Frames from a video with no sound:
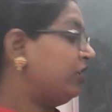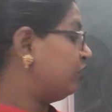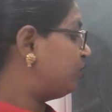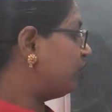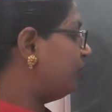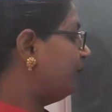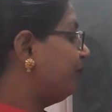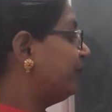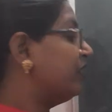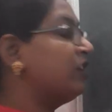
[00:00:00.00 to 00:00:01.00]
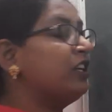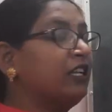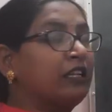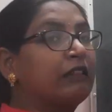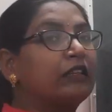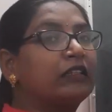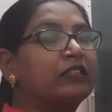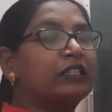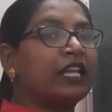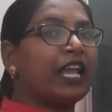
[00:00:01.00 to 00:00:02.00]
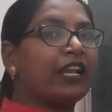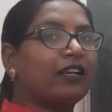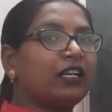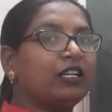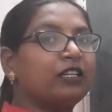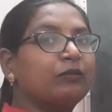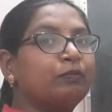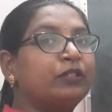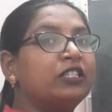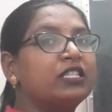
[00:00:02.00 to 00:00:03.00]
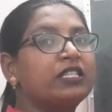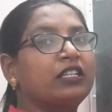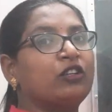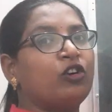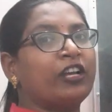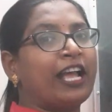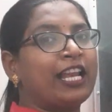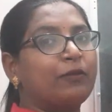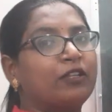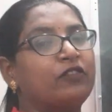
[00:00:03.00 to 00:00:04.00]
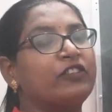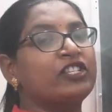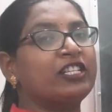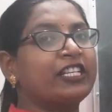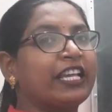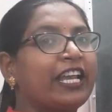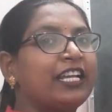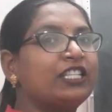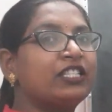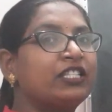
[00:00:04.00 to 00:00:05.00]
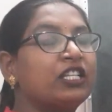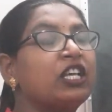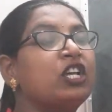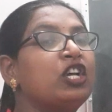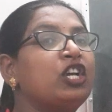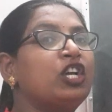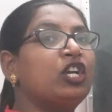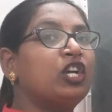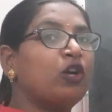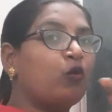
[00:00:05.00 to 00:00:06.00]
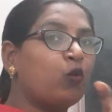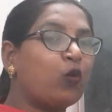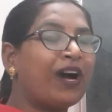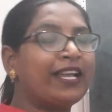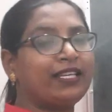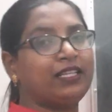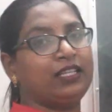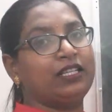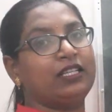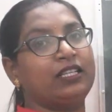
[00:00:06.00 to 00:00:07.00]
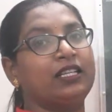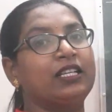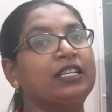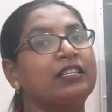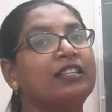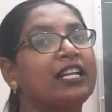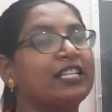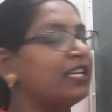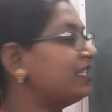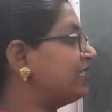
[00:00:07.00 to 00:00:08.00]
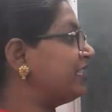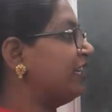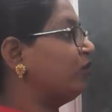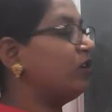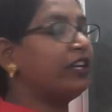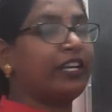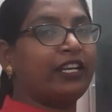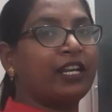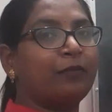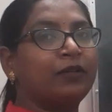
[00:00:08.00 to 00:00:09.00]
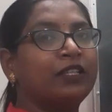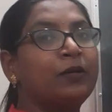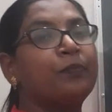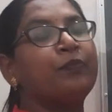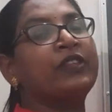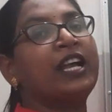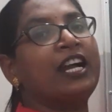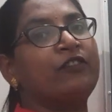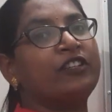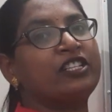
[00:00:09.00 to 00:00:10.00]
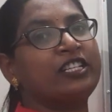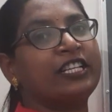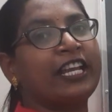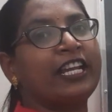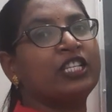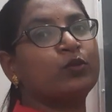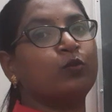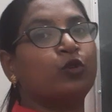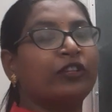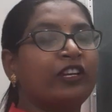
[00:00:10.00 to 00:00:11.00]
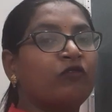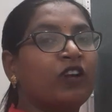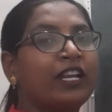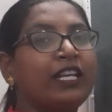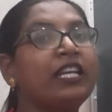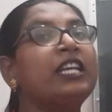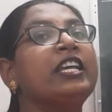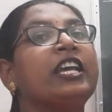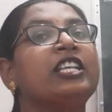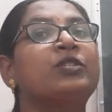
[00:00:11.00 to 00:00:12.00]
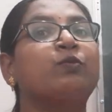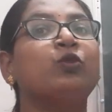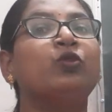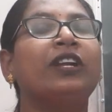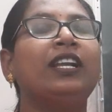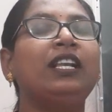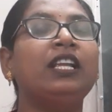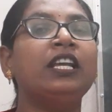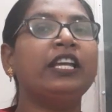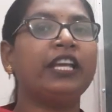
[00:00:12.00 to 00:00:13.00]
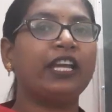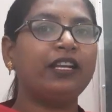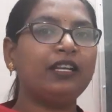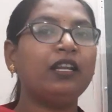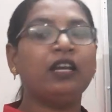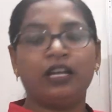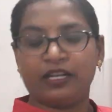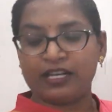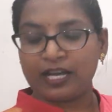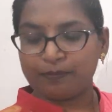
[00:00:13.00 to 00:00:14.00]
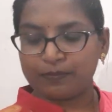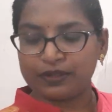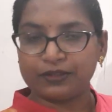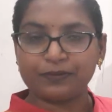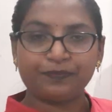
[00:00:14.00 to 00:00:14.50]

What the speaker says: So, the thing, person or animal which indicates one, that is singular in number, and which indicates more than one is plural in number.